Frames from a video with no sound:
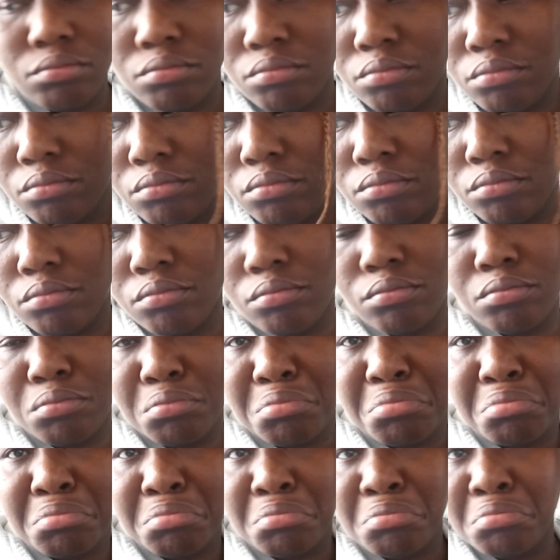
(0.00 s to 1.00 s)

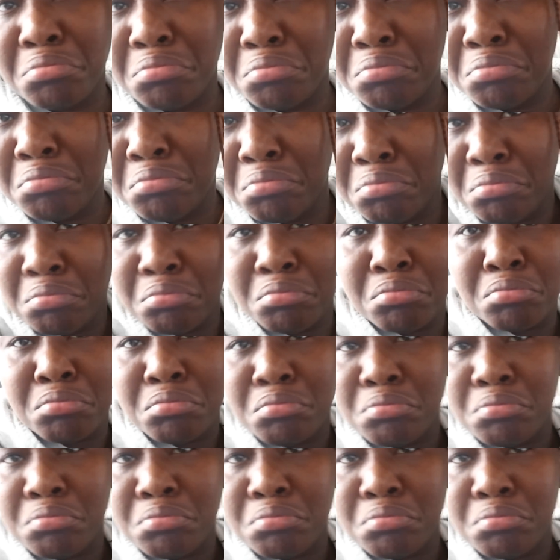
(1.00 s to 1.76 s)
Nothing is said.